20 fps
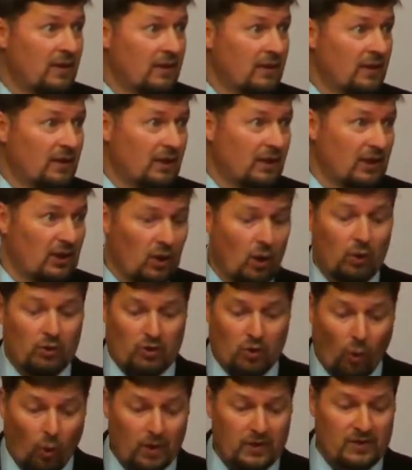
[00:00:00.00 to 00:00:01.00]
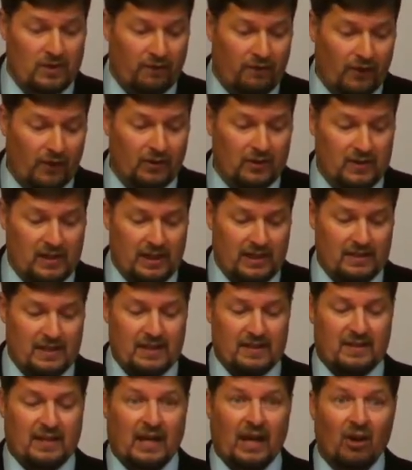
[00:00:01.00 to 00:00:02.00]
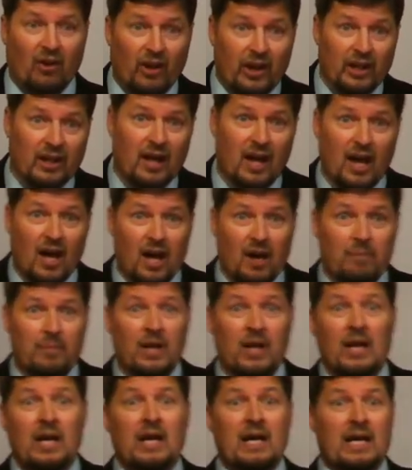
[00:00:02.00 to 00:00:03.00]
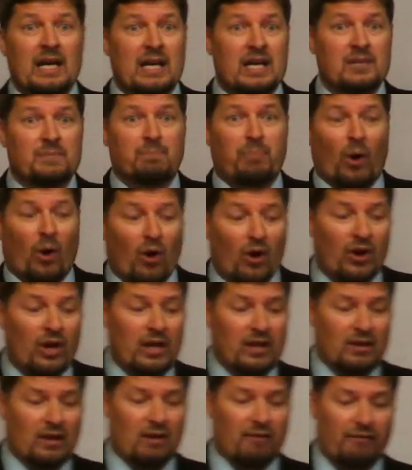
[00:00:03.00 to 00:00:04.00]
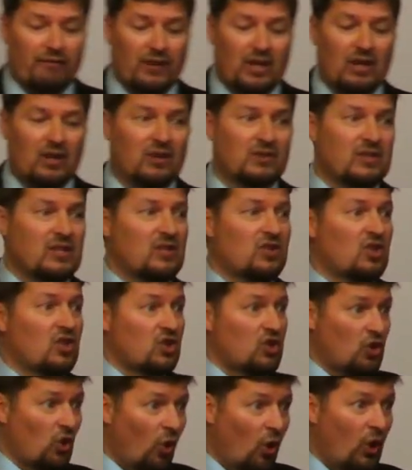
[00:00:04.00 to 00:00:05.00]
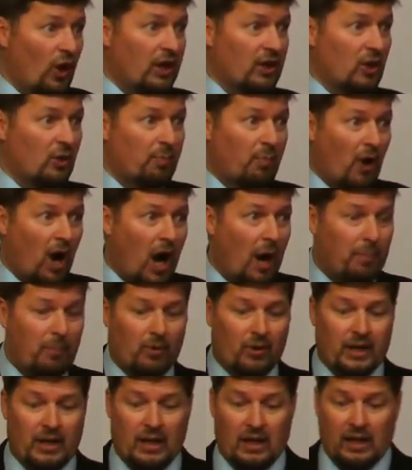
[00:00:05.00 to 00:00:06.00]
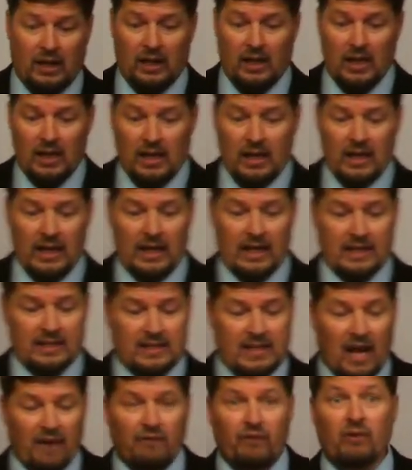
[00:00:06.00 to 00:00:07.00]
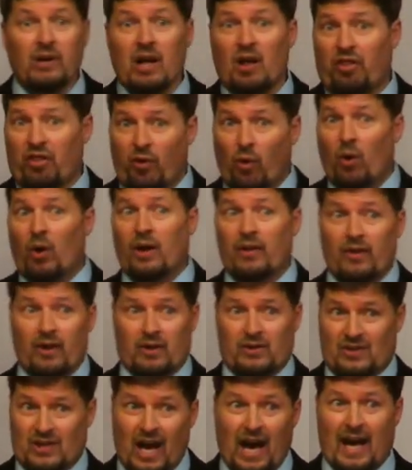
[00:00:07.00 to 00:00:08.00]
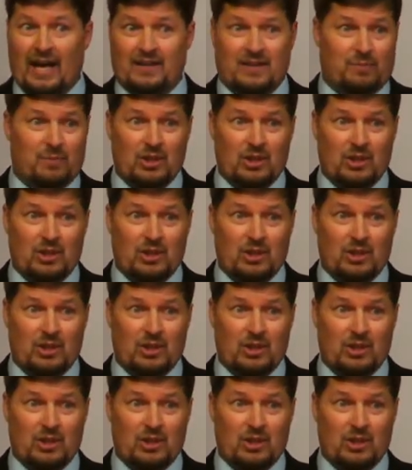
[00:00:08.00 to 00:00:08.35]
uh, you know, towards the Philistines. He's killing them. He's burning their fields. He's destroying their property. He's definitely a thorn in their sides. I mean,